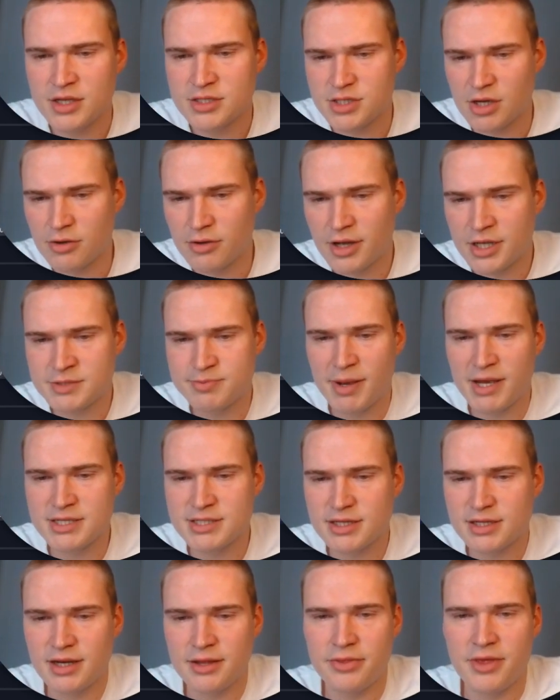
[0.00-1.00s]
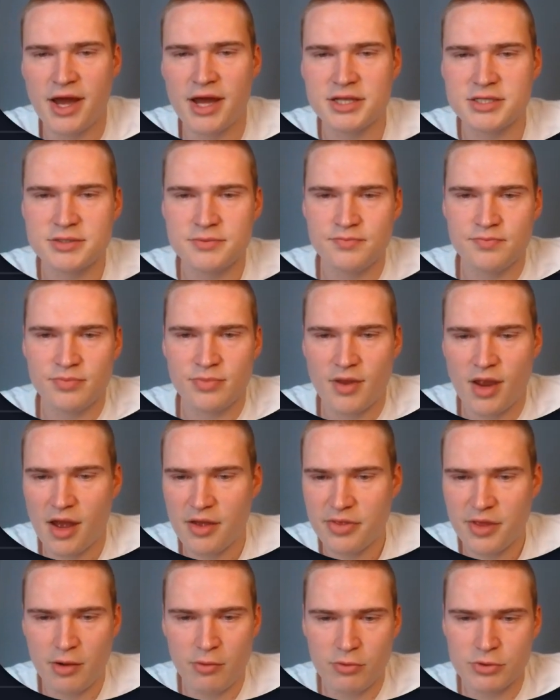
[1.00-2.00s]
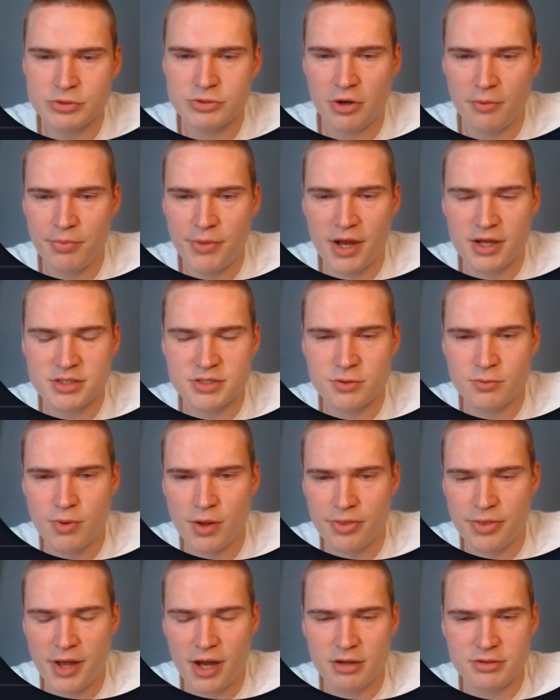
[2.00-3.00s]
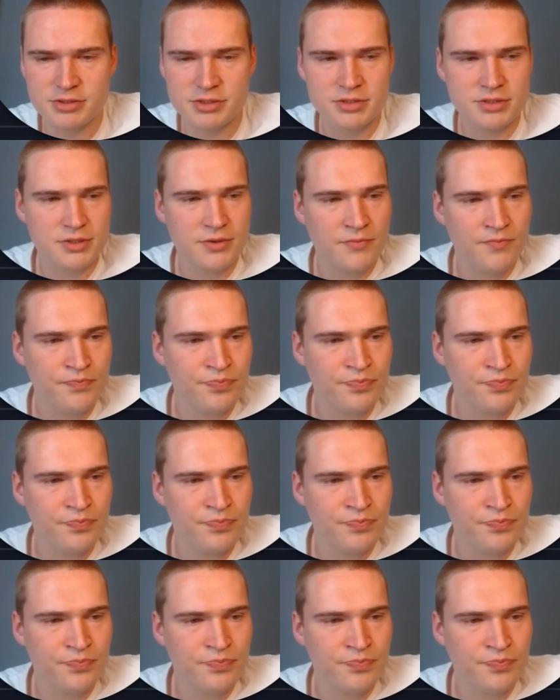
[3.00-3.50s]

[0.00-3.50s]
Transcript: So it's basically that. I think we'll drop down to 1000